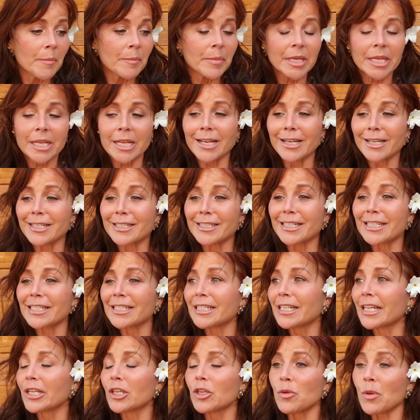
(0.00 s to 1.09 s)
because it's
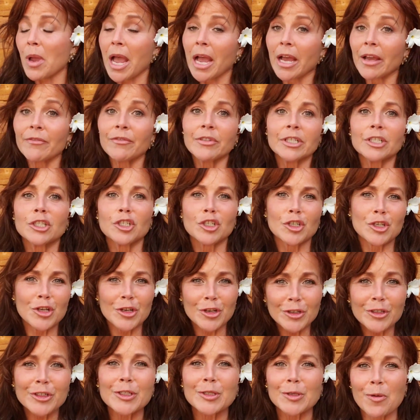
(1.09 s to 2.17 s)
like you have this
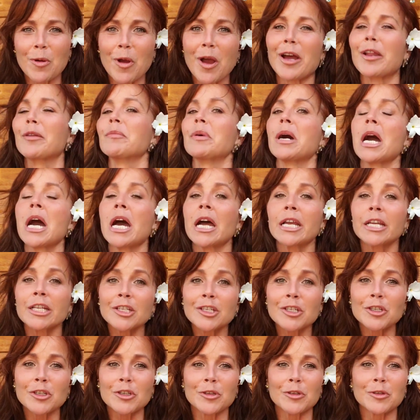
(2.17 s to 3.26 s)
cheer squad
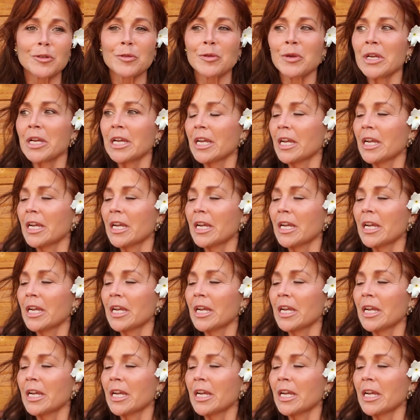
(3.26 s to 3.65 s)
behind you